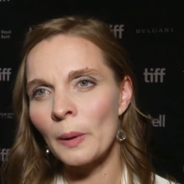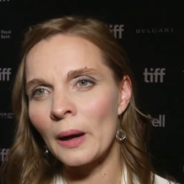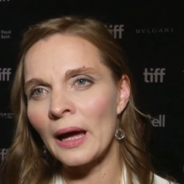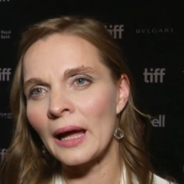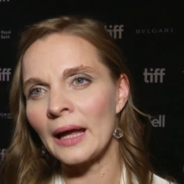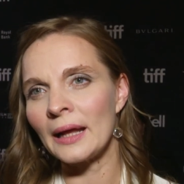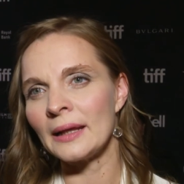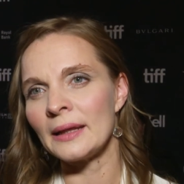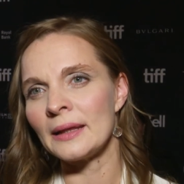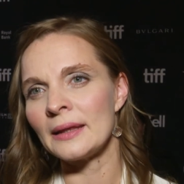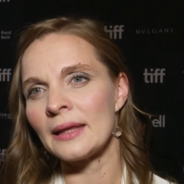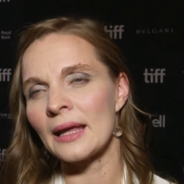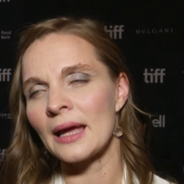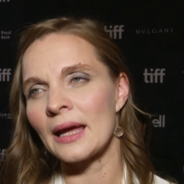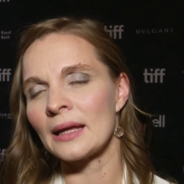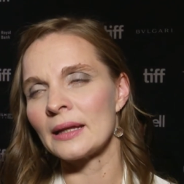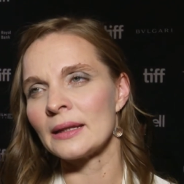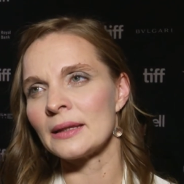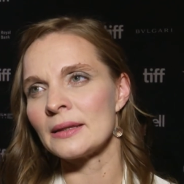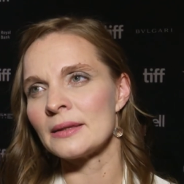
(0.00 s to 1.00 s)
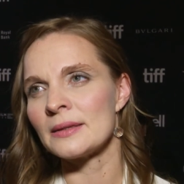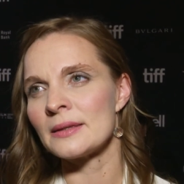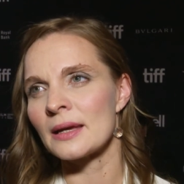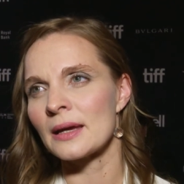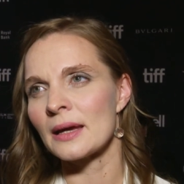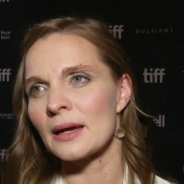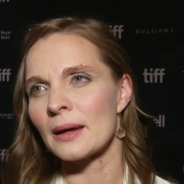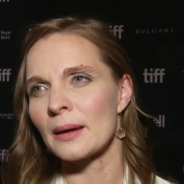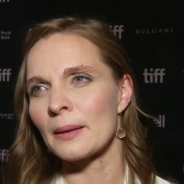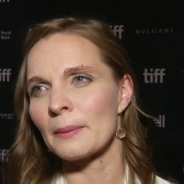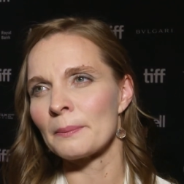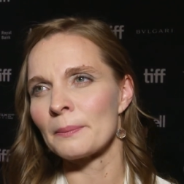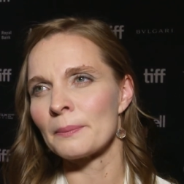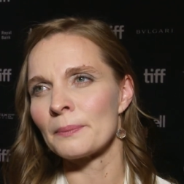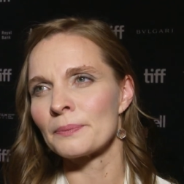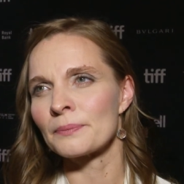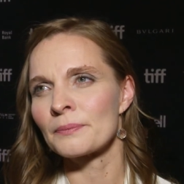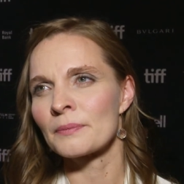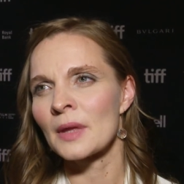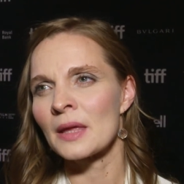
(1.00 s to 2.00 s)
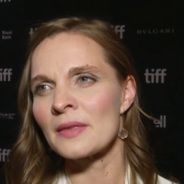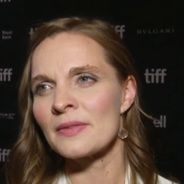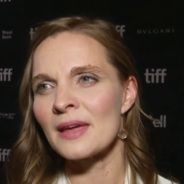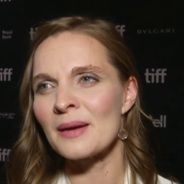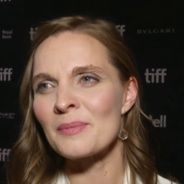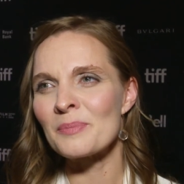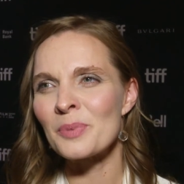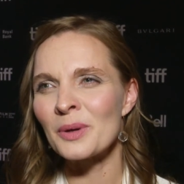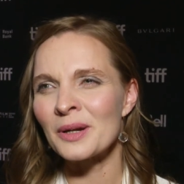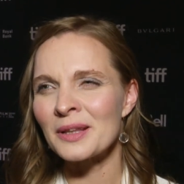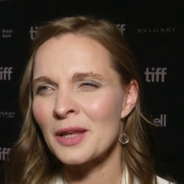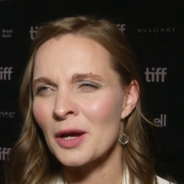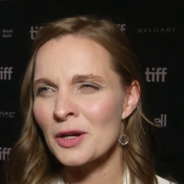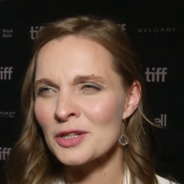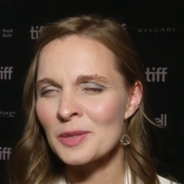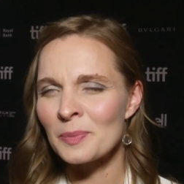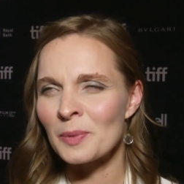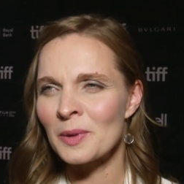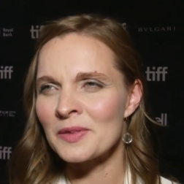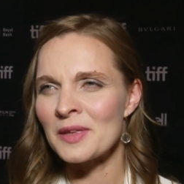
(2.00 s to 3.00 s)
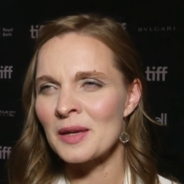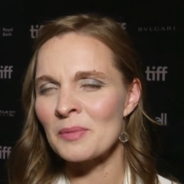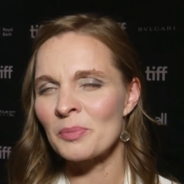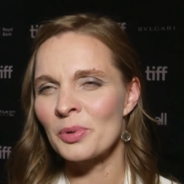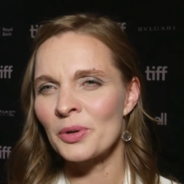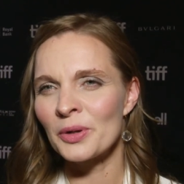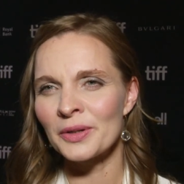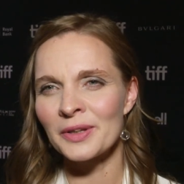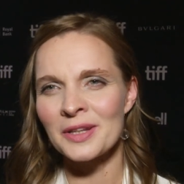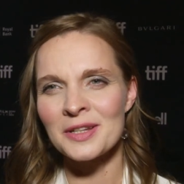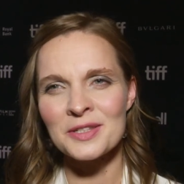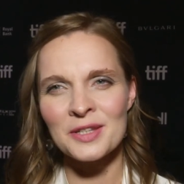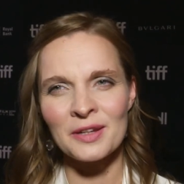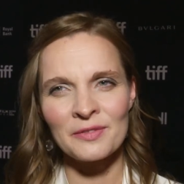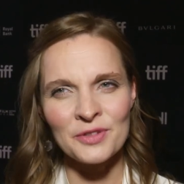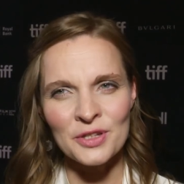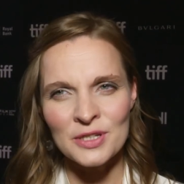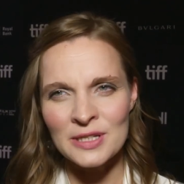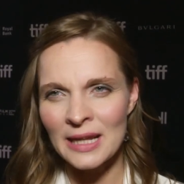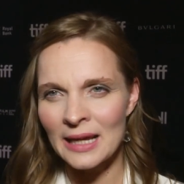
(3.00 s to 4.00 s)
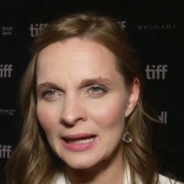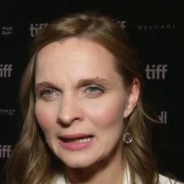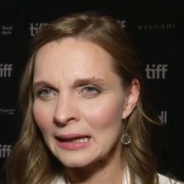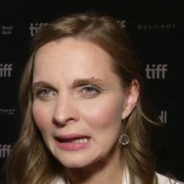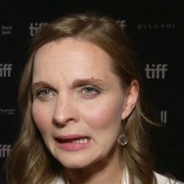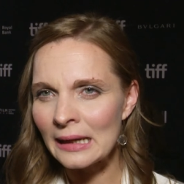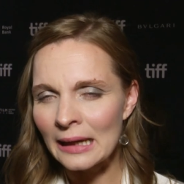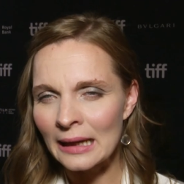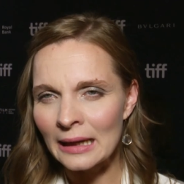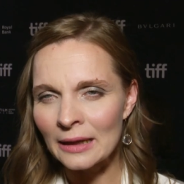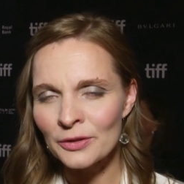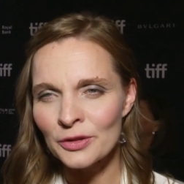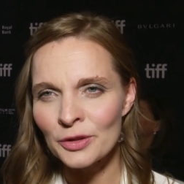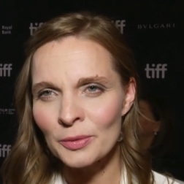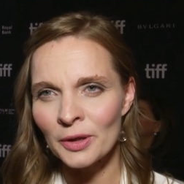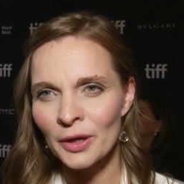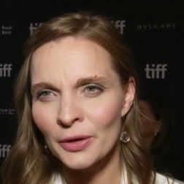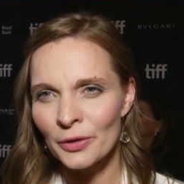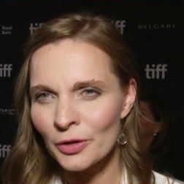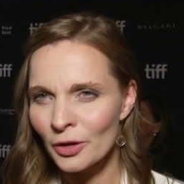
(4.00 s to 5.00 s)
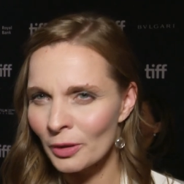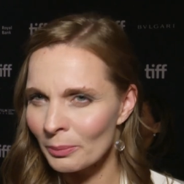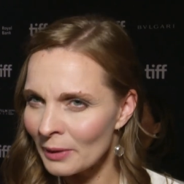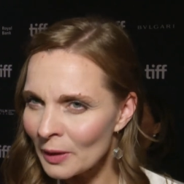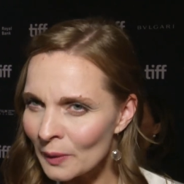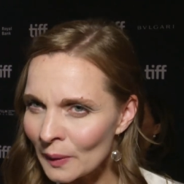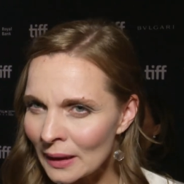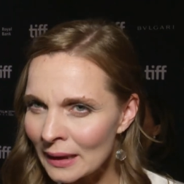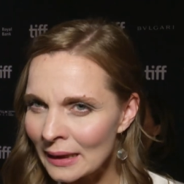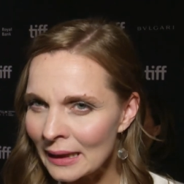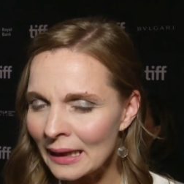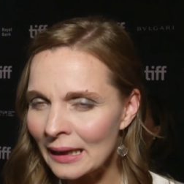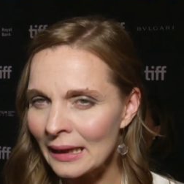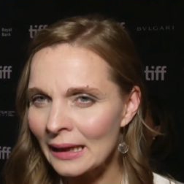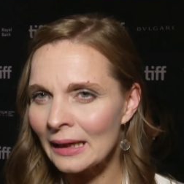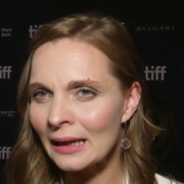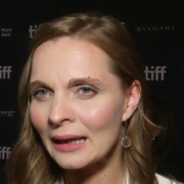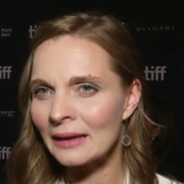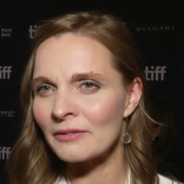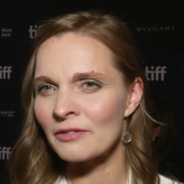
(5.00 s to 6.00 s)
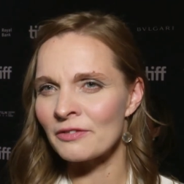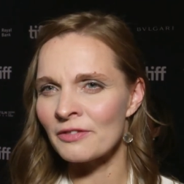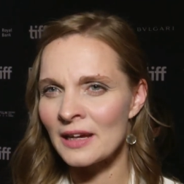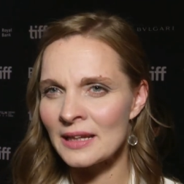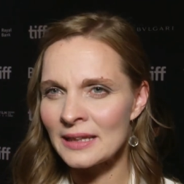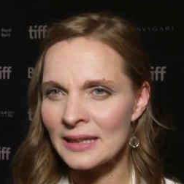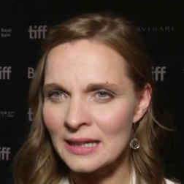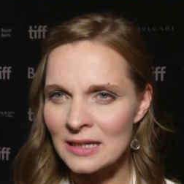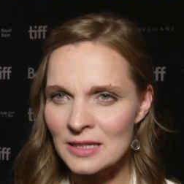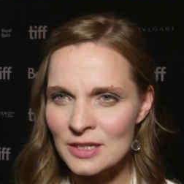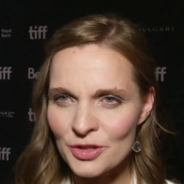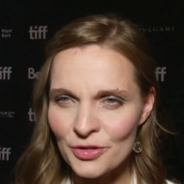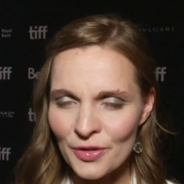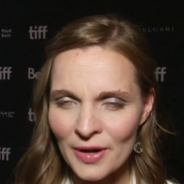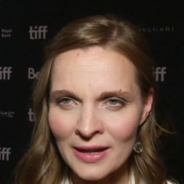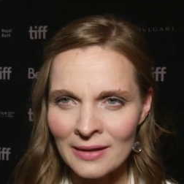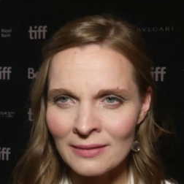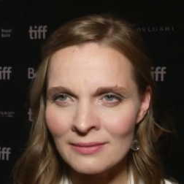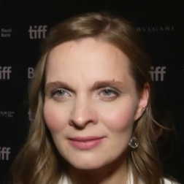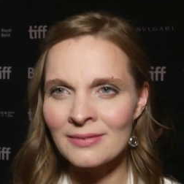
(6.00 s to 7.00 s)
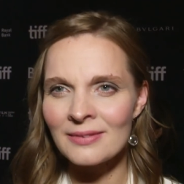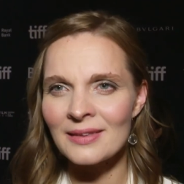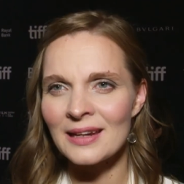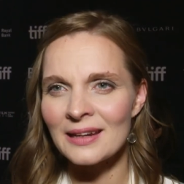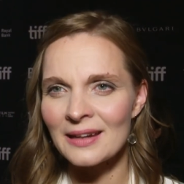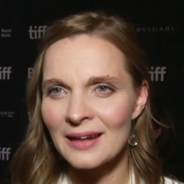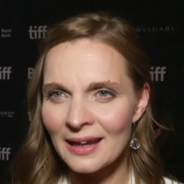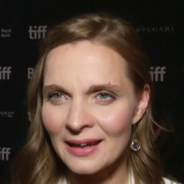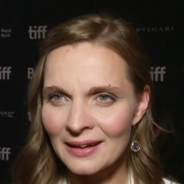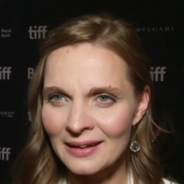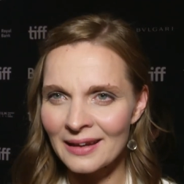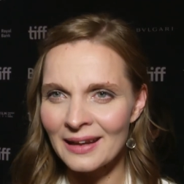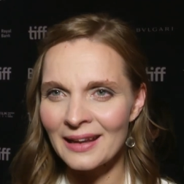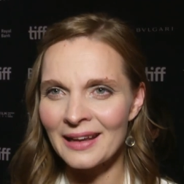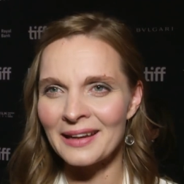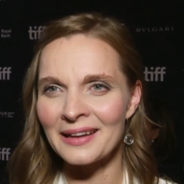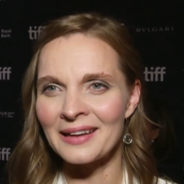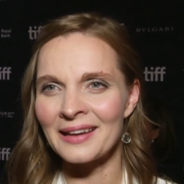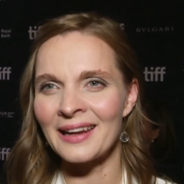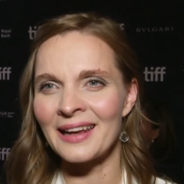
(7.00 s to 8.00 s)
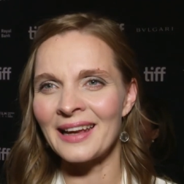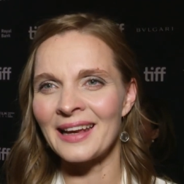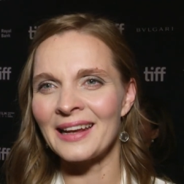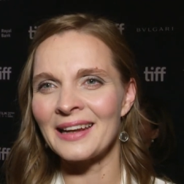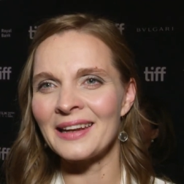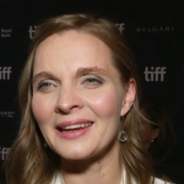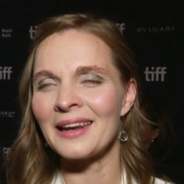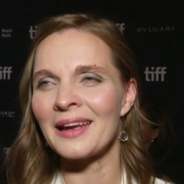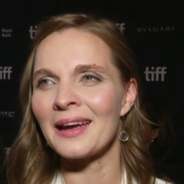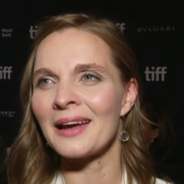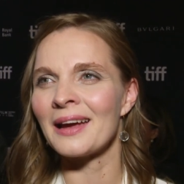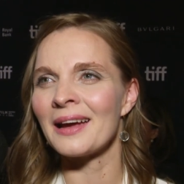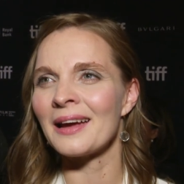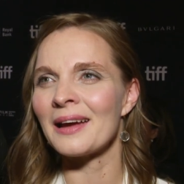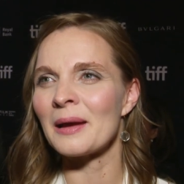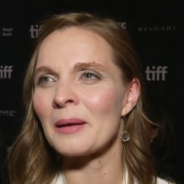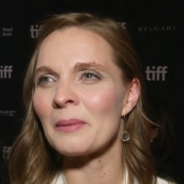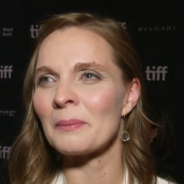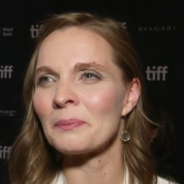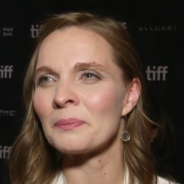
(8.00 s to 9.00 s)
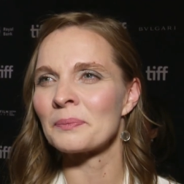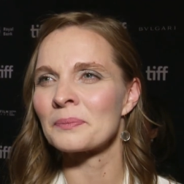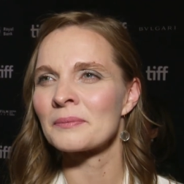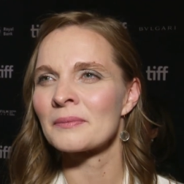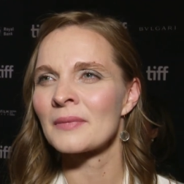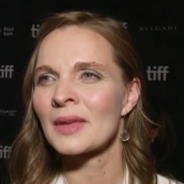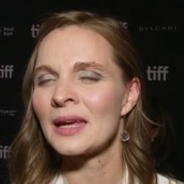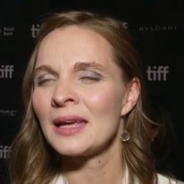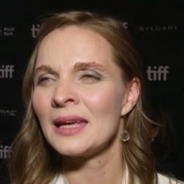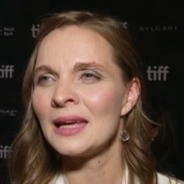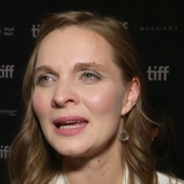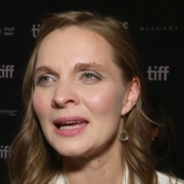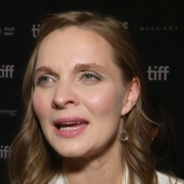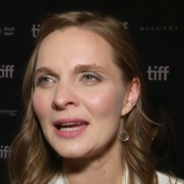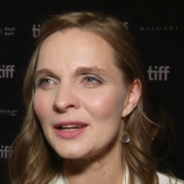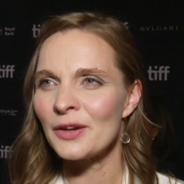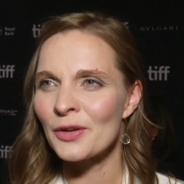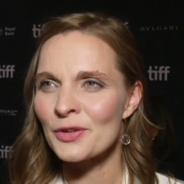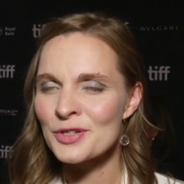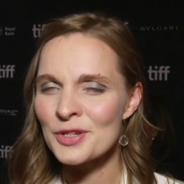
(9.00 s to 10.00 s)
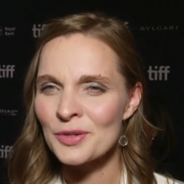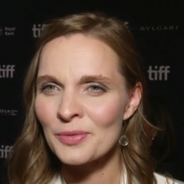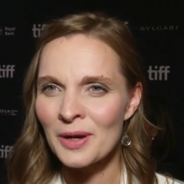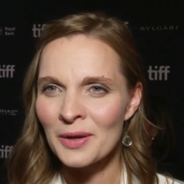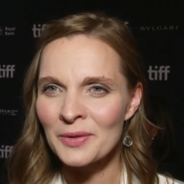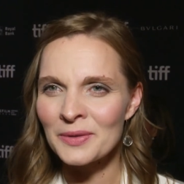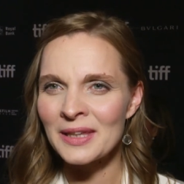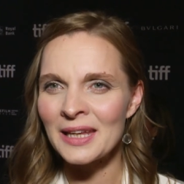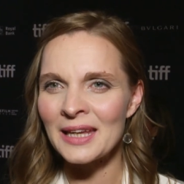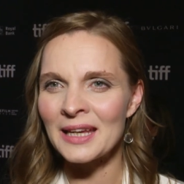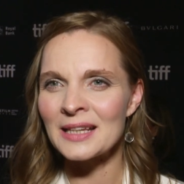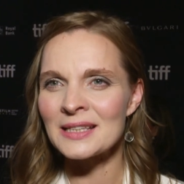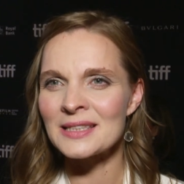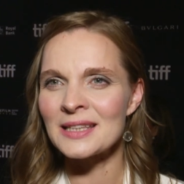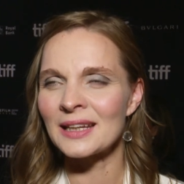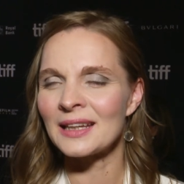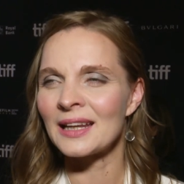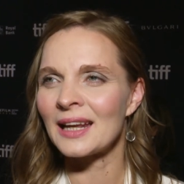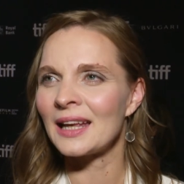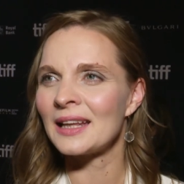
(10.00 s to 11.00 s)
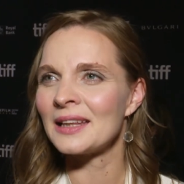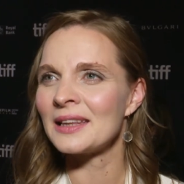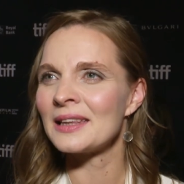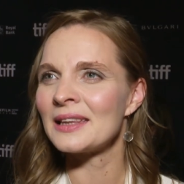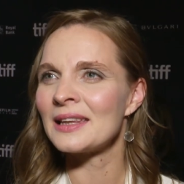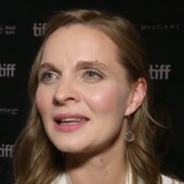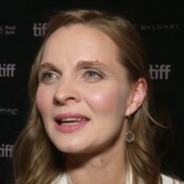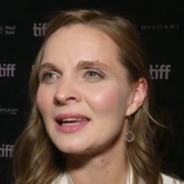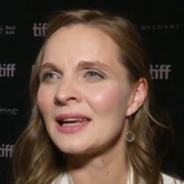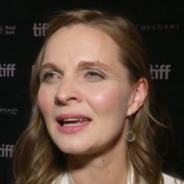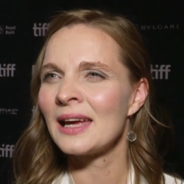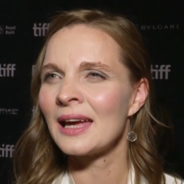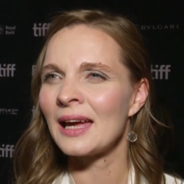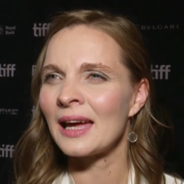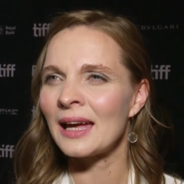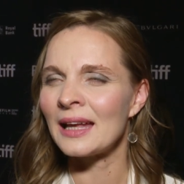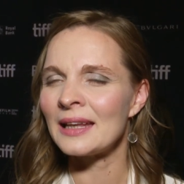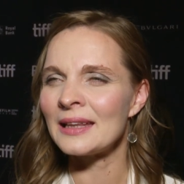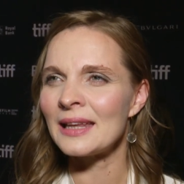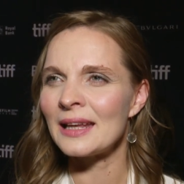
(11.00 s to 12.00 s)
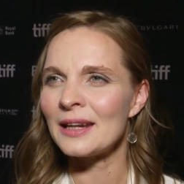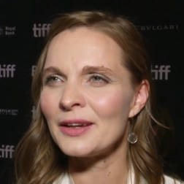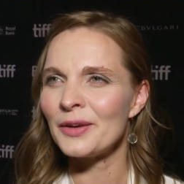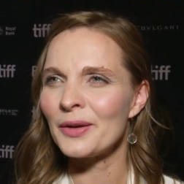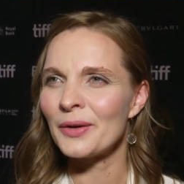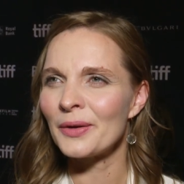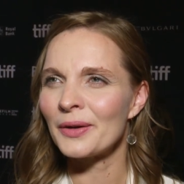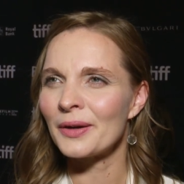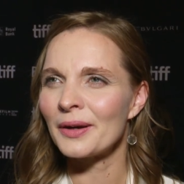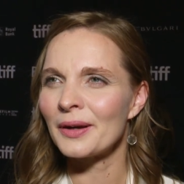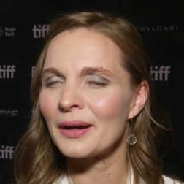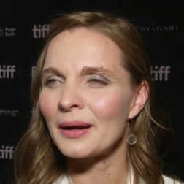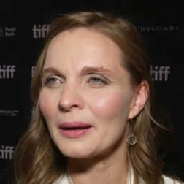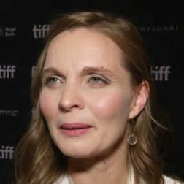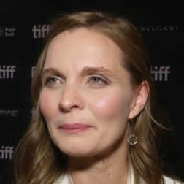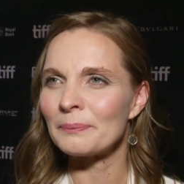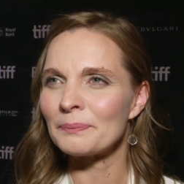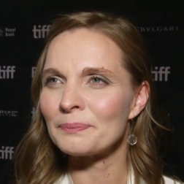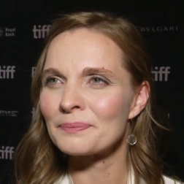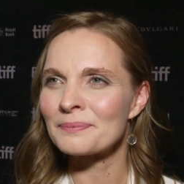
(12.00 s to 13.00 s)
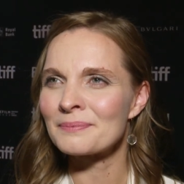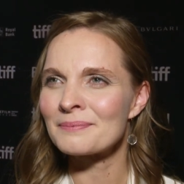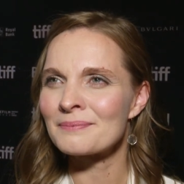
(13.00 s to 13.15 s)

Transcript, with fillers: and and um, the talks about the importance of just like leaning into your community and finding strength in in in in, uh, um, in your surroundings and and and in your um,